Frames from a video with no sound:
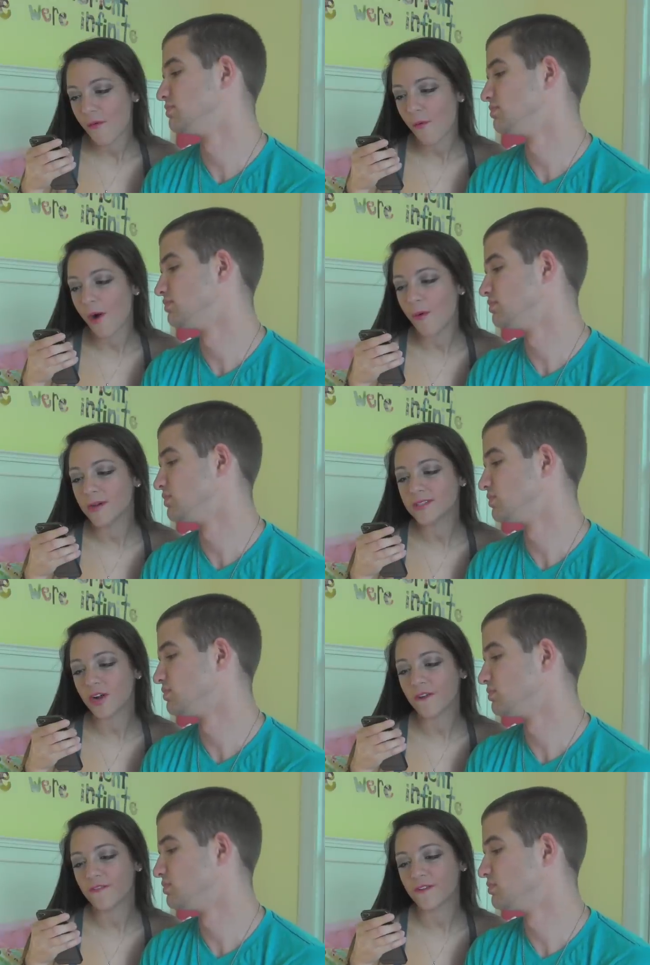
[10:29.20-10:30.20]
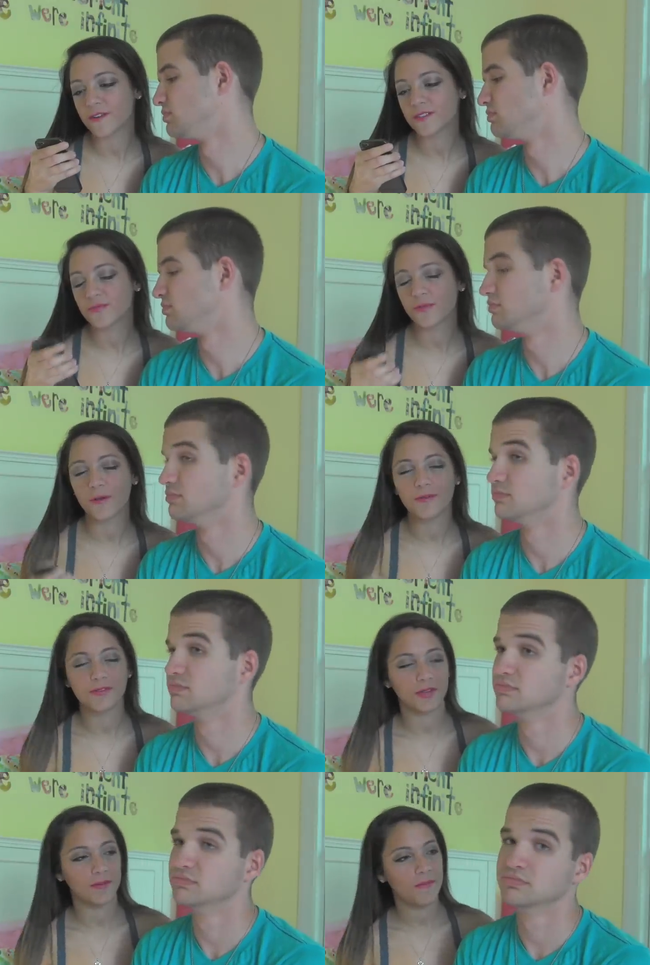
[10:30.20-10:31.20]
Speaker 1: what was our first road
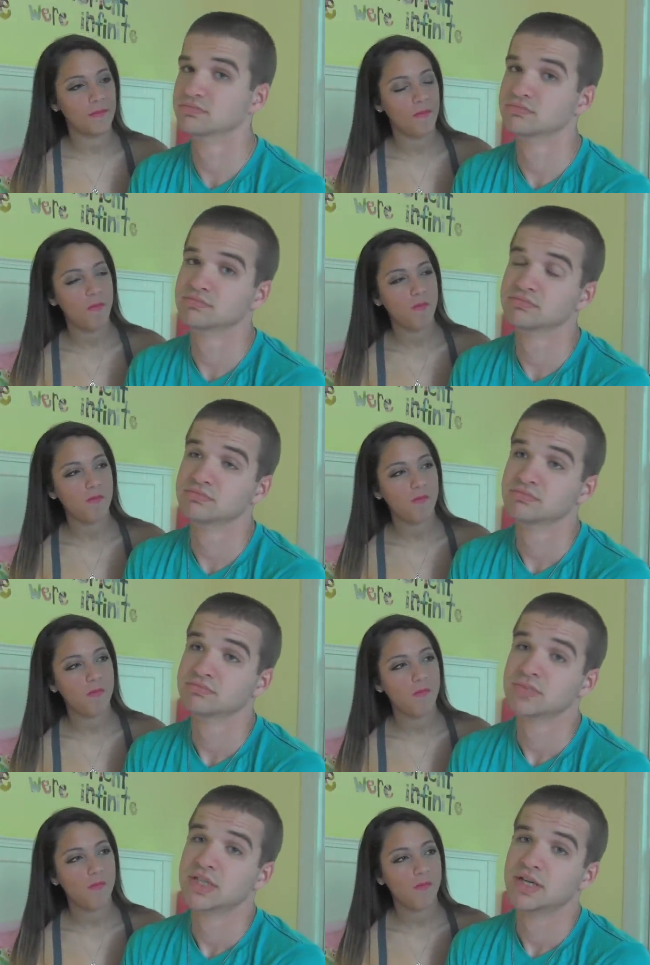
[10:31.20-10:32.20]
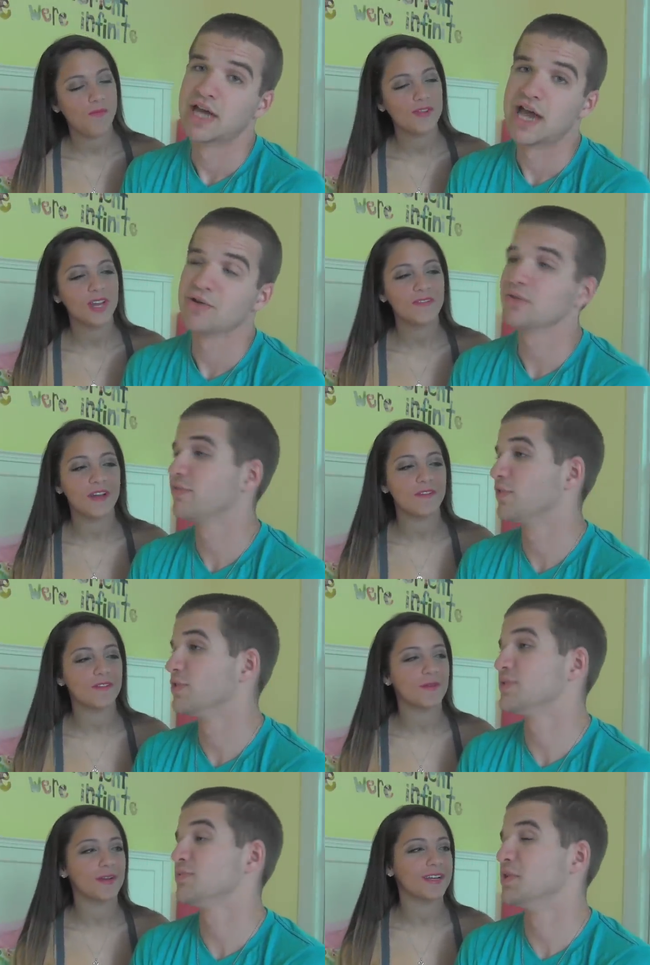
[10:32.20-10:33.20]
trip? Our
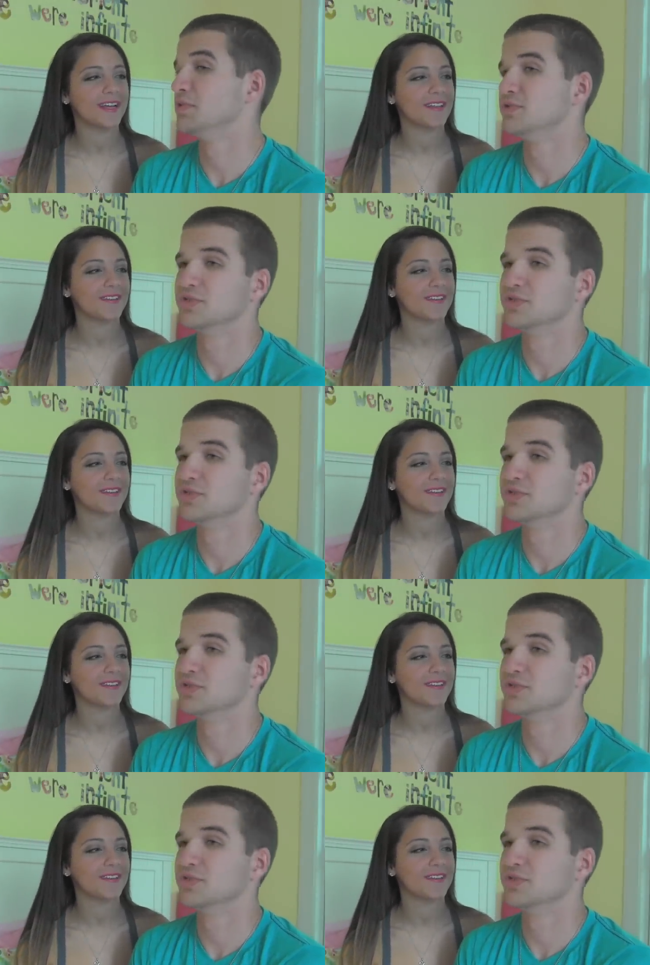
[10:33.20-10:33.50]
first road